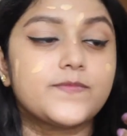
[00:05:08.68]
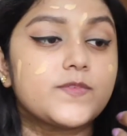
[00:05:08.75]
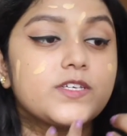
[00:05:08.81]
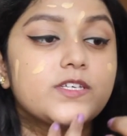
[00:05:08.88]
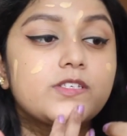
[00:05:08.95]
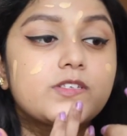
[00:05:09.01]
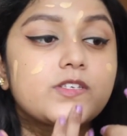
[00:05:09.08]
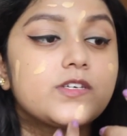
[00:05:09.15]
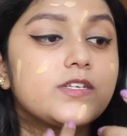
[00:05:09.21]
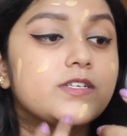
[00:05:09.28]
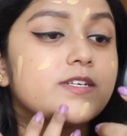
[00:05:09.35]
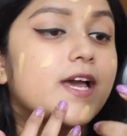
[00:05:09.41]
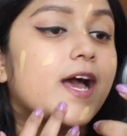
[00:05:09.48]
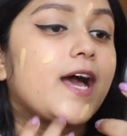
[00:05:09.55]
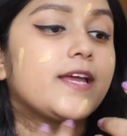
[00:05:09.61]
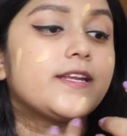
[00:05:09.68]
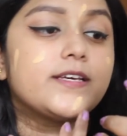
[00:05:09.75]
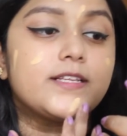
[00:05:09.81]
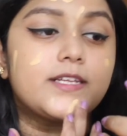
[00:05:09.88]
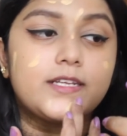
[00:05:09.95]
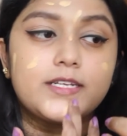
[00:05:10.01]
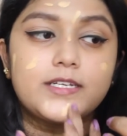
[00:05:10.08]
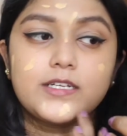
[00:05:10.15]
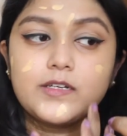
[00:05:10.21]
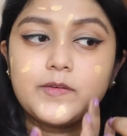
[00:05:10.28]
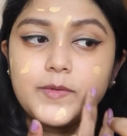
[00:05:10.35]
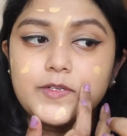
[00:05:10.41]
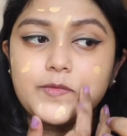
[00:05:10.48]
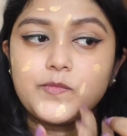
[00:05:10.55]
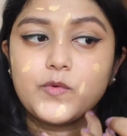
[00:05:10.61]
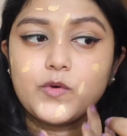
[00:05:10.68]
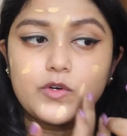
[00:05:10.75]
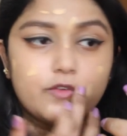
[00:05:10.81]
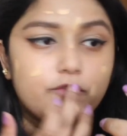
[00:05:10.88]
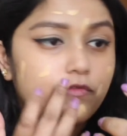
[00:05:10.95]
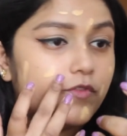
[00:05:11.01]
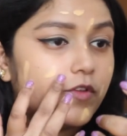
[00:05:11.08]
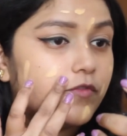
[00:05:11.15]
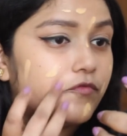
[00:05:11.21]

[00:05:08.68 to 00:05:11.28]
I'm just going to add a little bit more